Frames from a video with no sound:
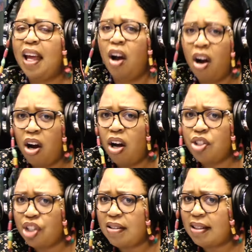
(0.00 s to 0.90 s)
they are
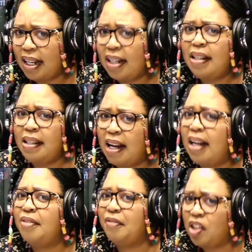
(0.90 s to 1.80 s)
just in a
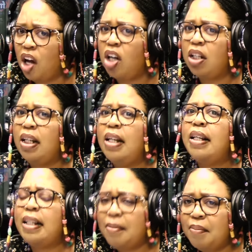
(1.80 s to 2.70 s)
lifelong
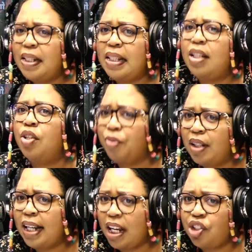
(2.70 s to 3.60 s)
committed
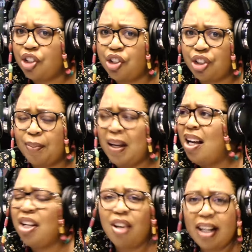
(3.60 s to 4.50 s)
relationship.
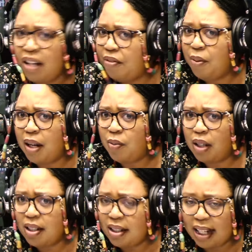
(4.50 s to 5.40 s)
Mm-mm. Not everyone
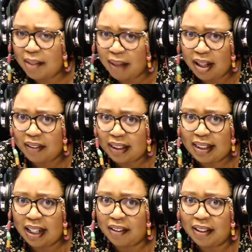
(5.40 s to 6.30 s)
wants to get married,
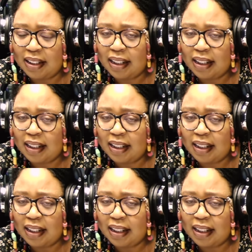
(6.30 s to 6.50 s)
Darren.